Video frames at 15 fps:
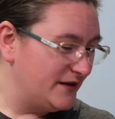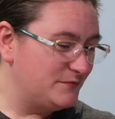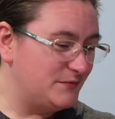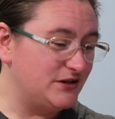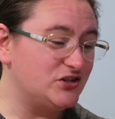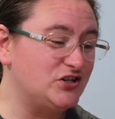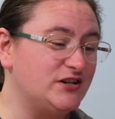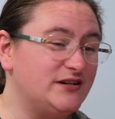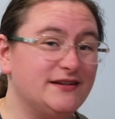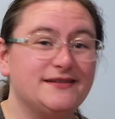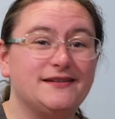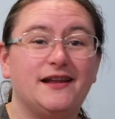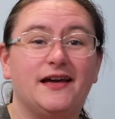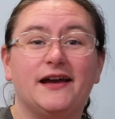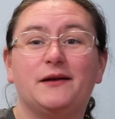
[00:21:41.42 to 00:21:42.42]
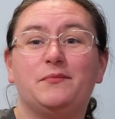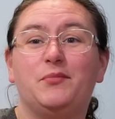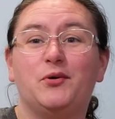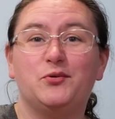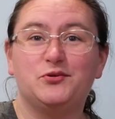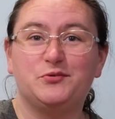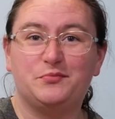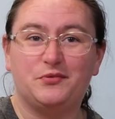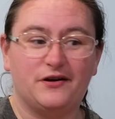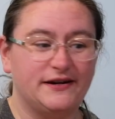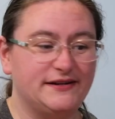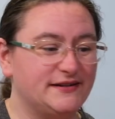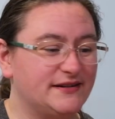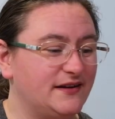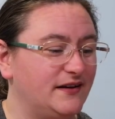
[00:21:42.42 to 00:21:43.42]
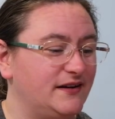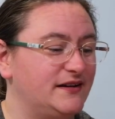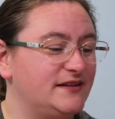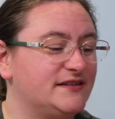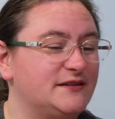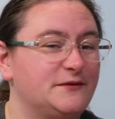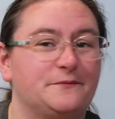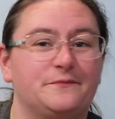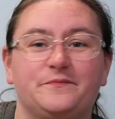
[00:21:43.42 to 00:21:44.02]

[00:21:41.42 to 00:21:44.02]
But she does like bold, bright colours.